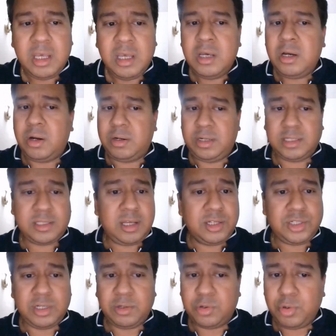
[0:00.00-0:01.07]
on
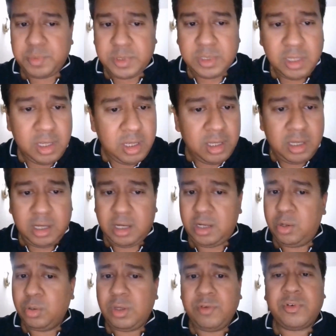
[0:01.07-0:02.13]
discussion groups,
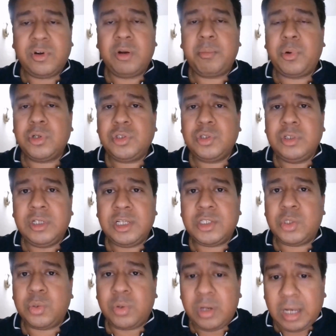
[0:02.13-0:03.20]
looking for opportunities
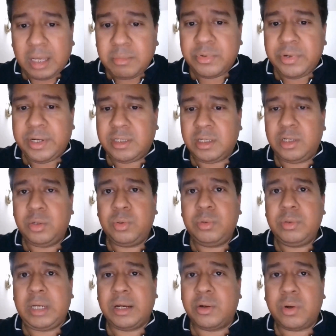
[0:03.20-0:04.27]
to collaborate,
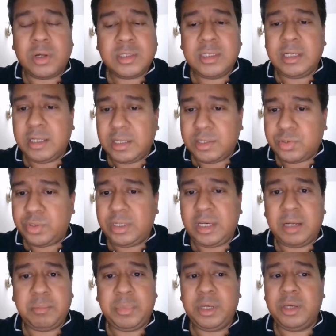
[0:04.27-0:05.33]
across the industry
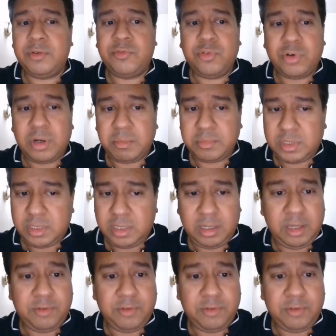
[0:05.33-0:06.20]
and peer forums.